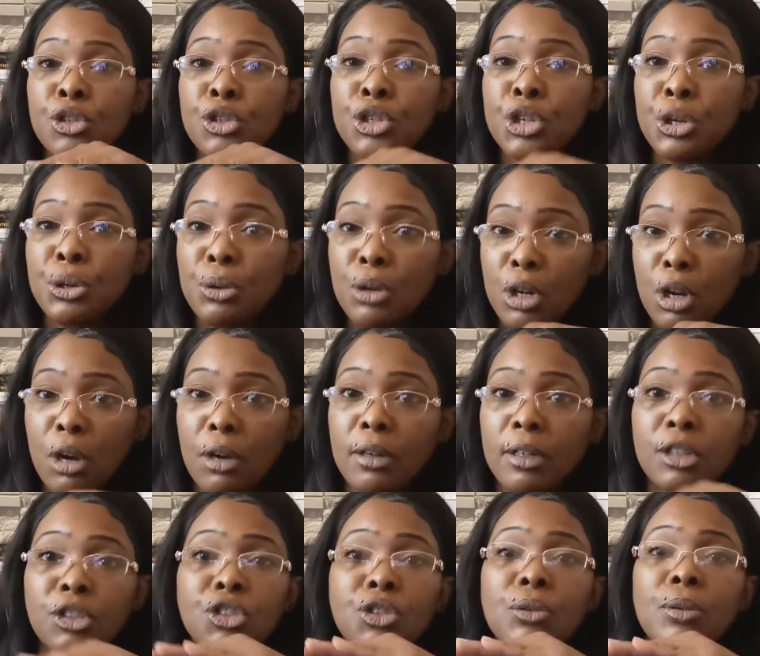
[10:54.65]
too long,
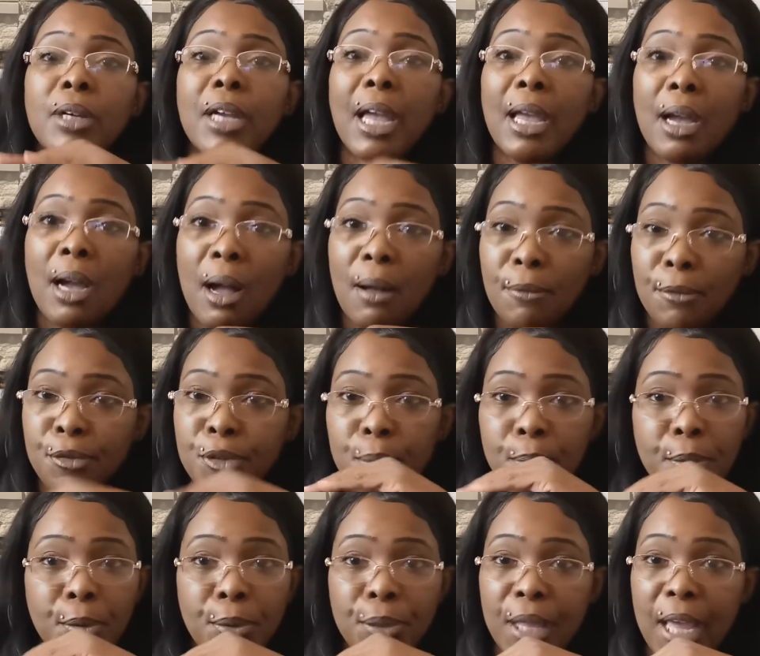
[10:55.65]
because you'll get
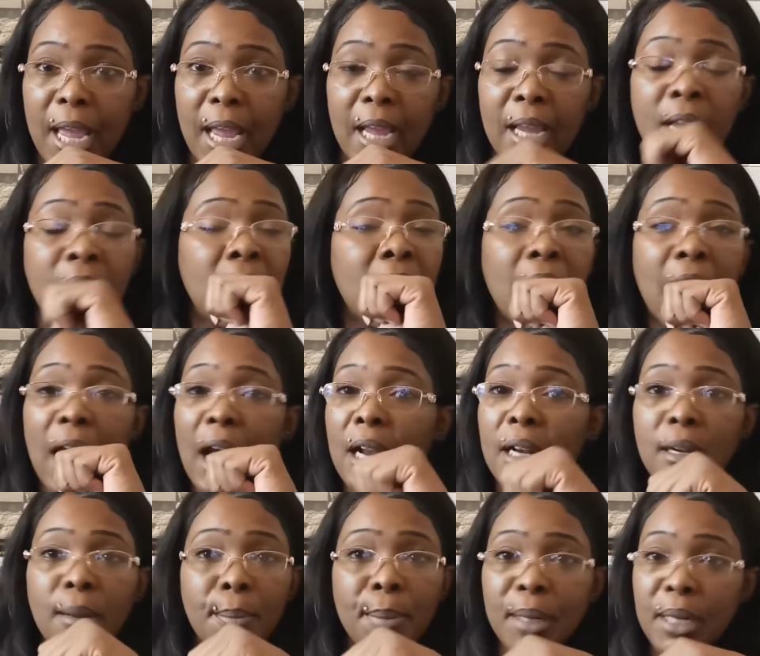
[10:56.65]
comfortable there
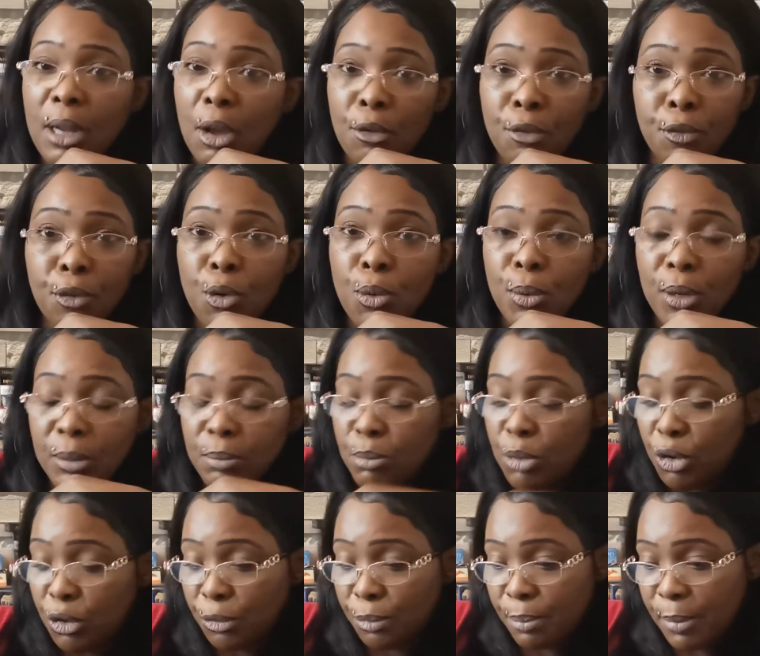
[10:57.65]
and there'll be no forward
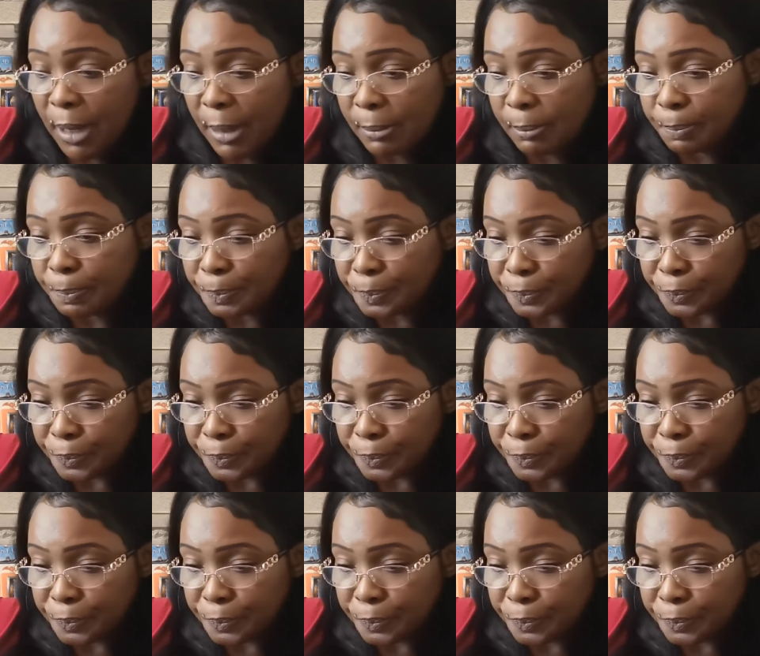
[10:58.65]
movement.